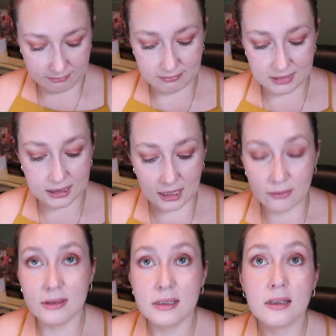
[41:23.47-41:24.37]
Because I
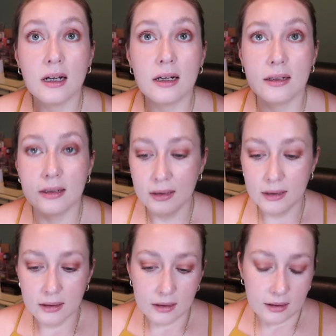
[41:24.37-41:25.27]
was not
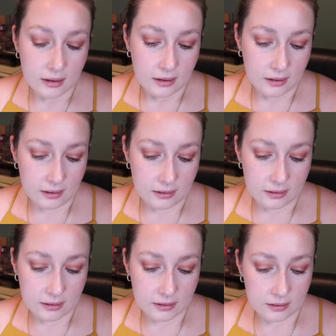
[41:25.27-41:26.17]

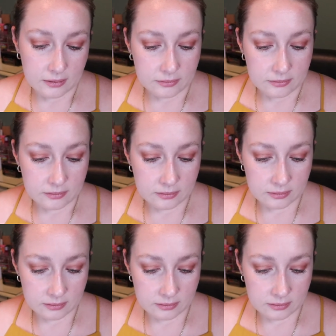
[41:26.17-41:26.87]
um,